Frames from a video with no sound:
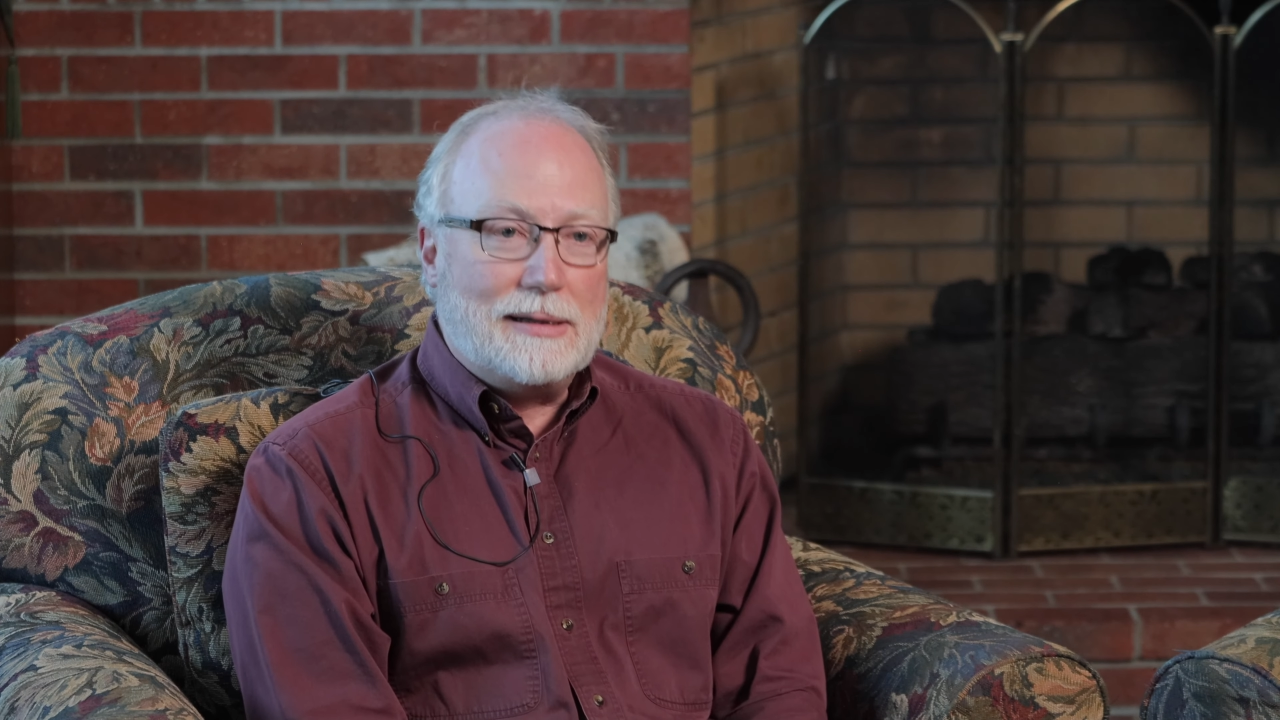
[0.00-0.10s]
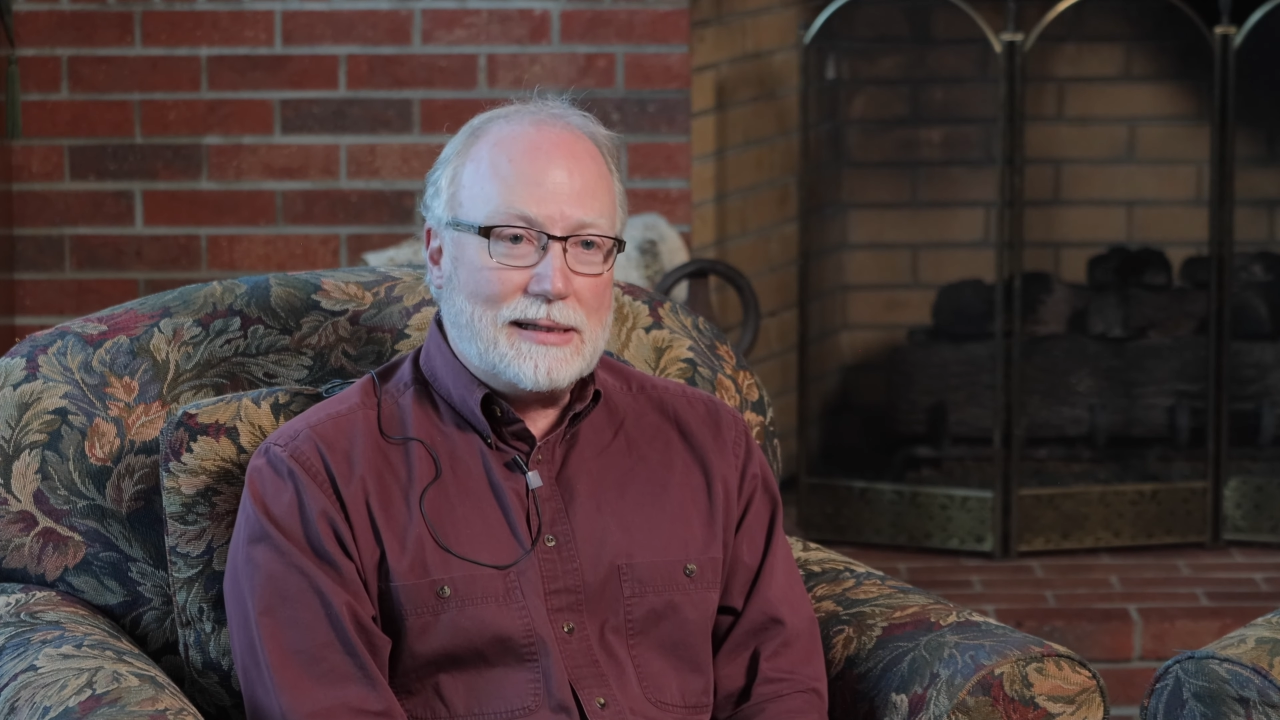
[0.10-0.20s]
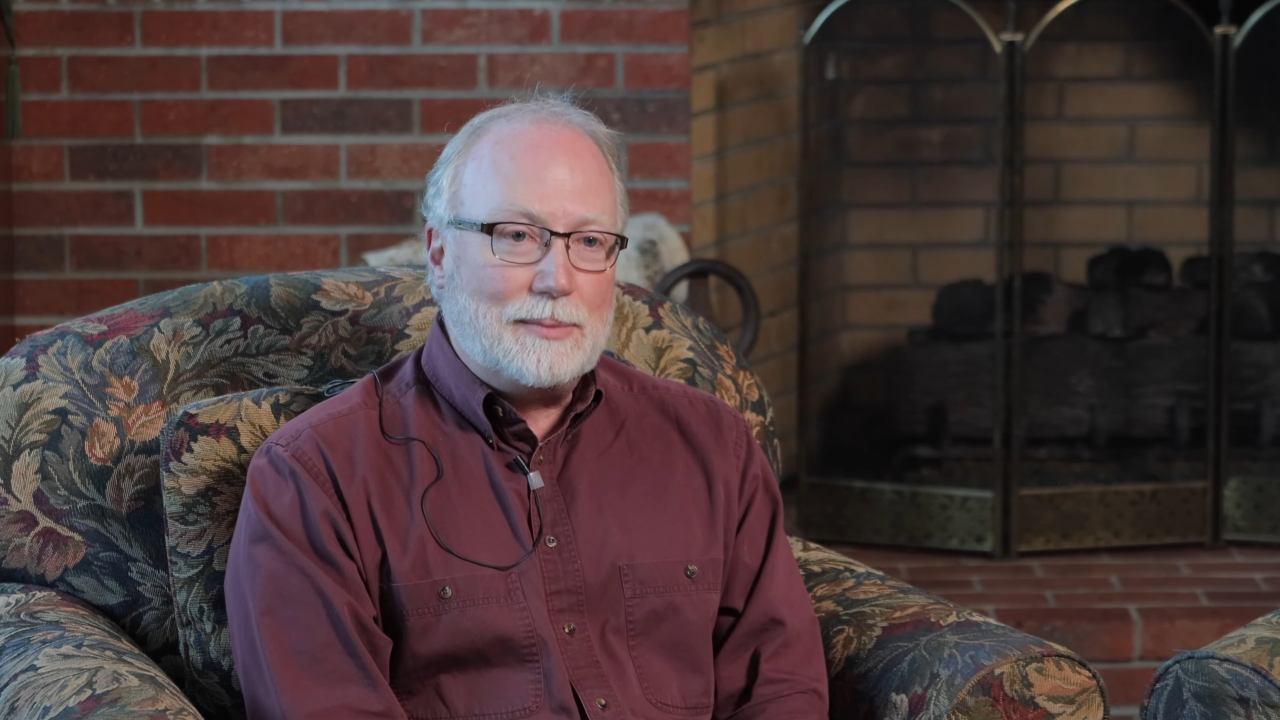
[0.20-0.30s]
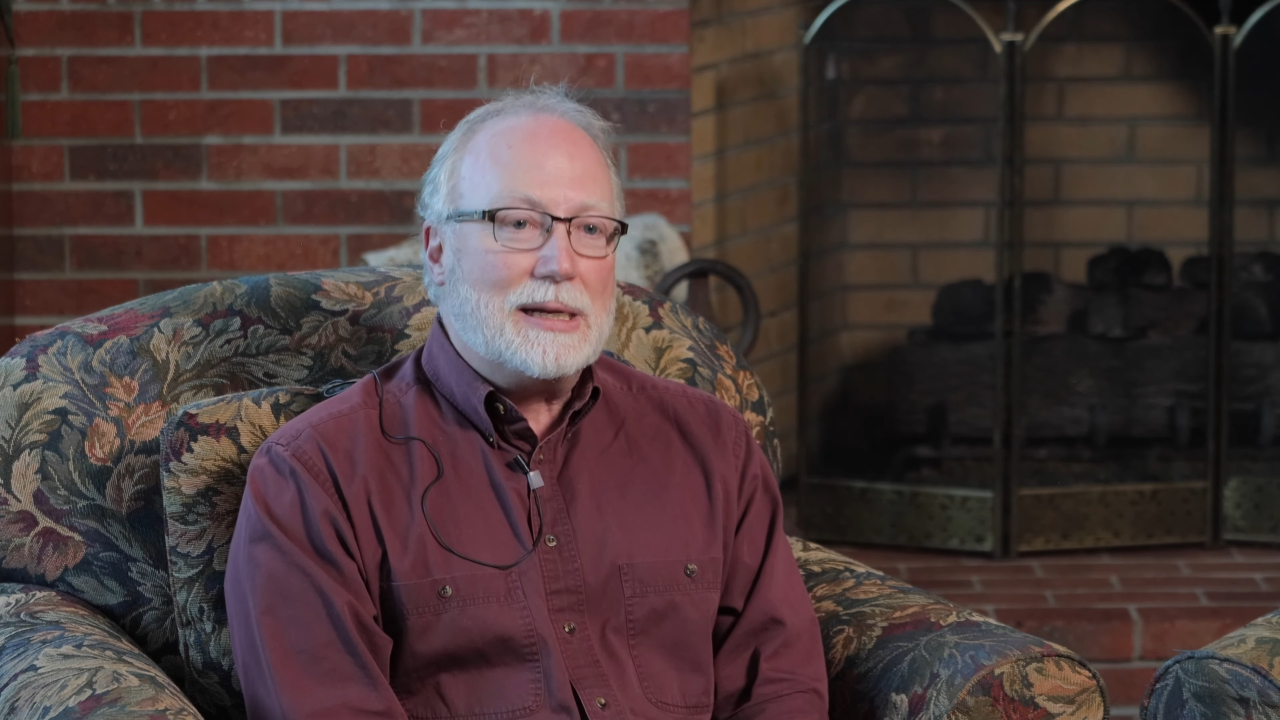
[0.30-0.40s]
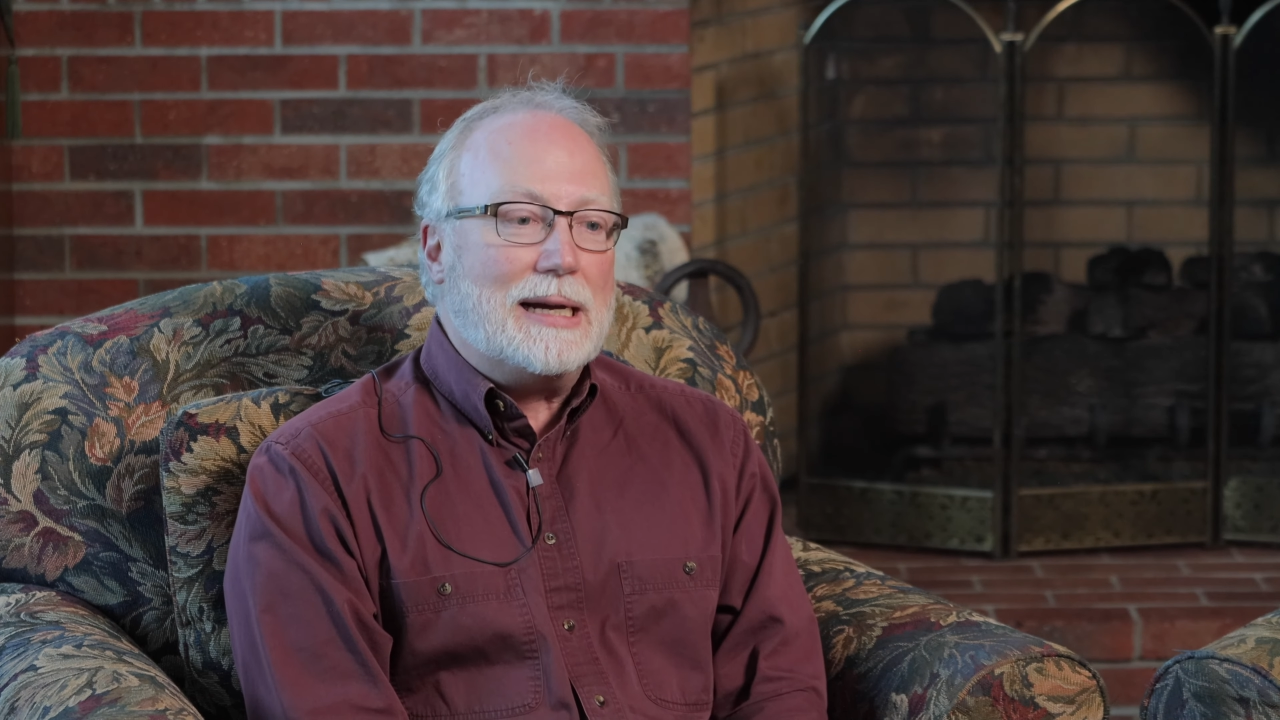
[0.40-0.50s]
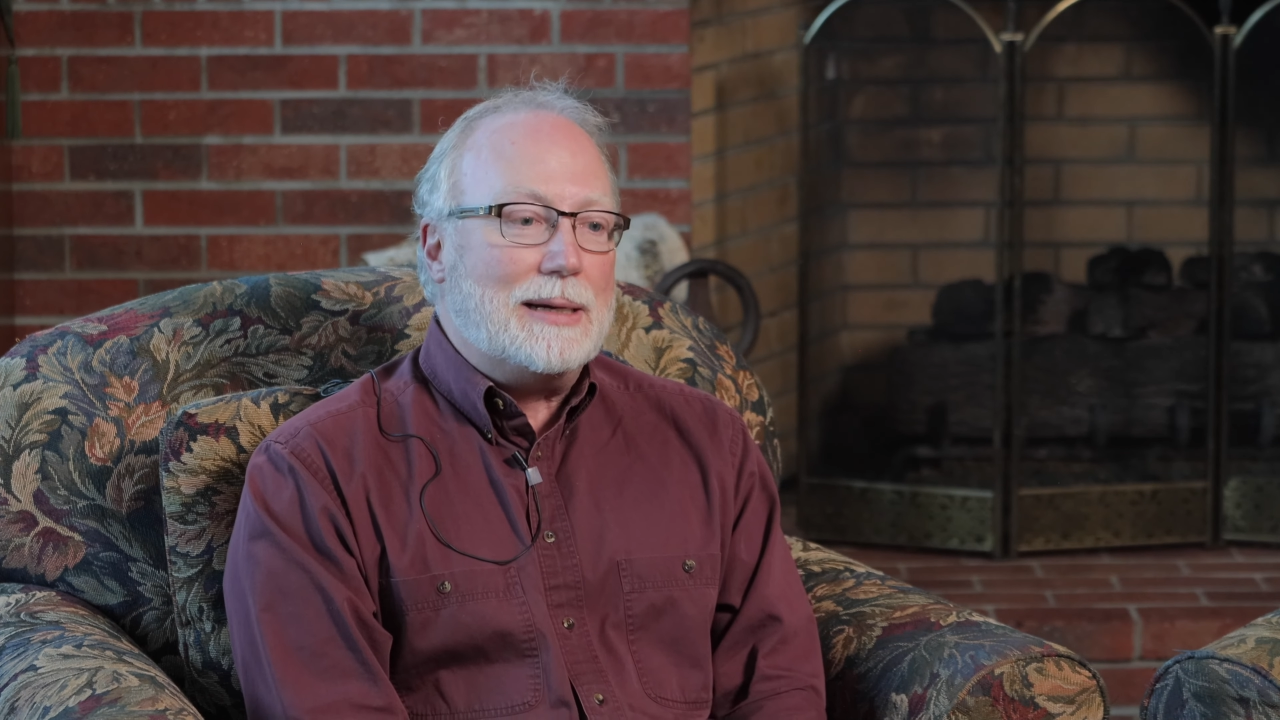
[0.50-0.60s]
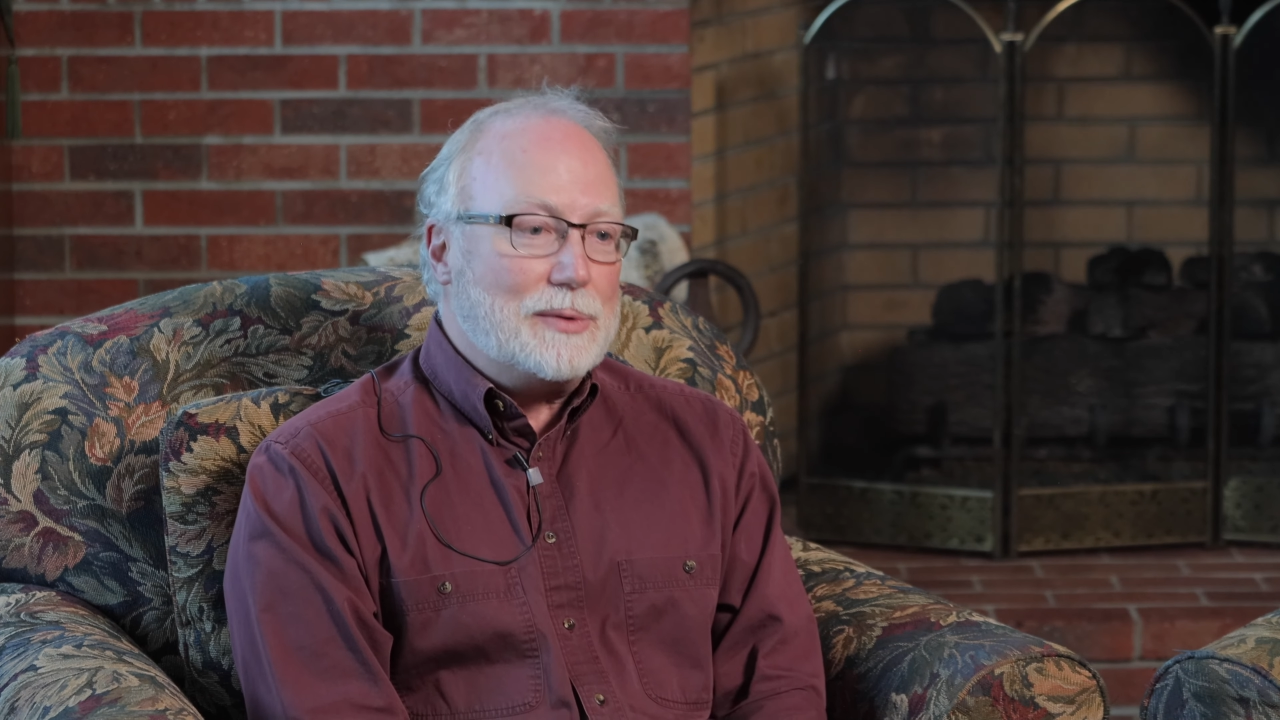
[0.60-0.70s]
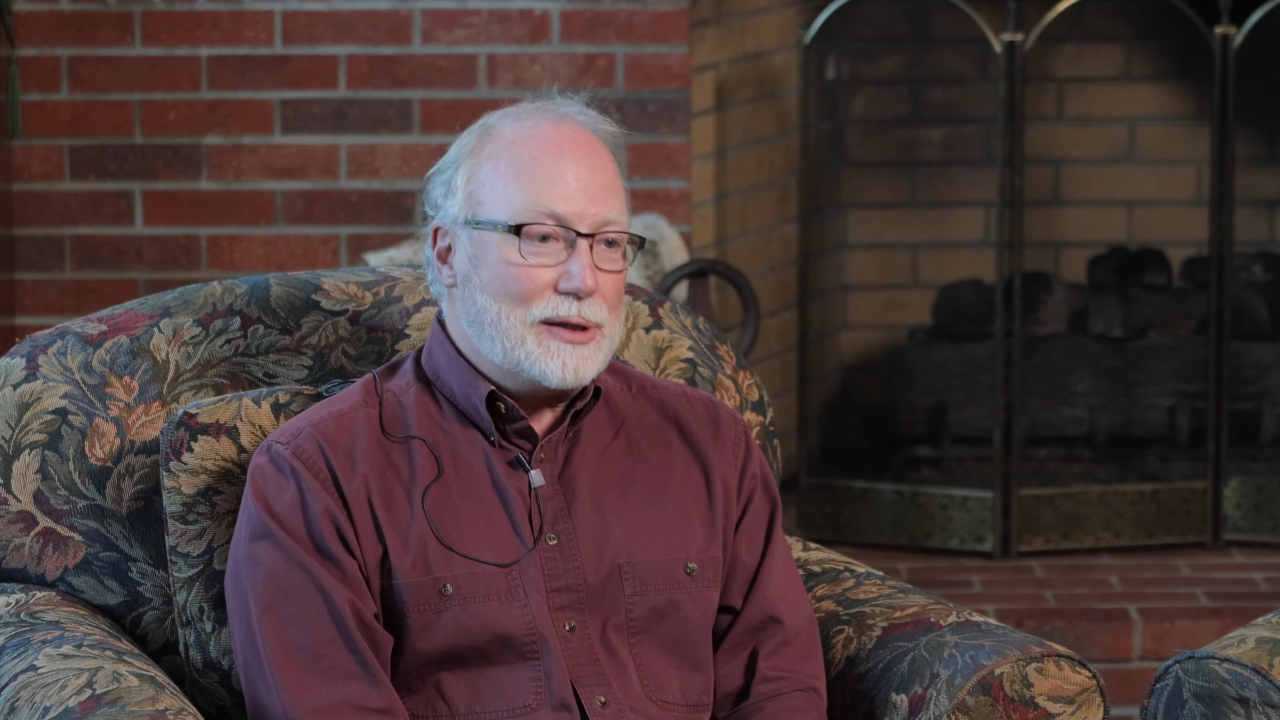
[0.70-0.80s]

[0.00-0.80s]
sometimes.